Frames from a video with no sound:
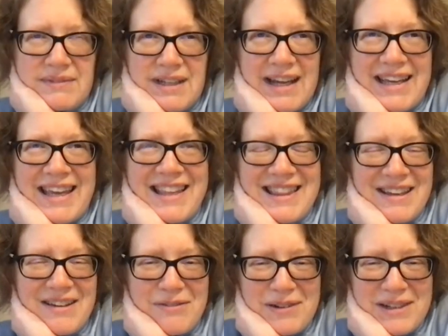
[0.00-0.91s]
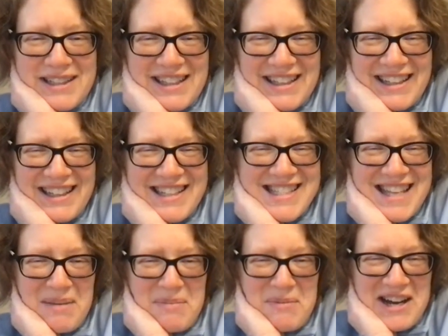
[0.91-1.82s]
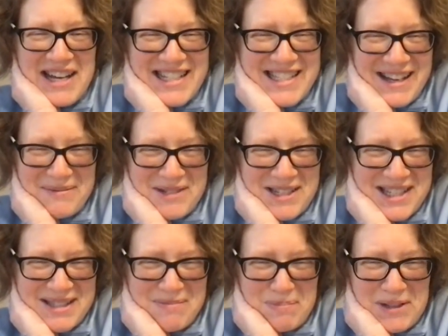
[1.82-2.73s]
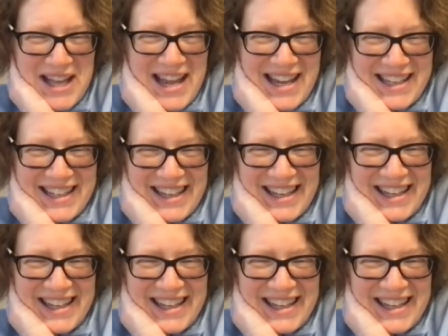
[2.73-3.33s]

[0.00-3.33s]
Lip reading: I can't think of what his name was. I'm just blank.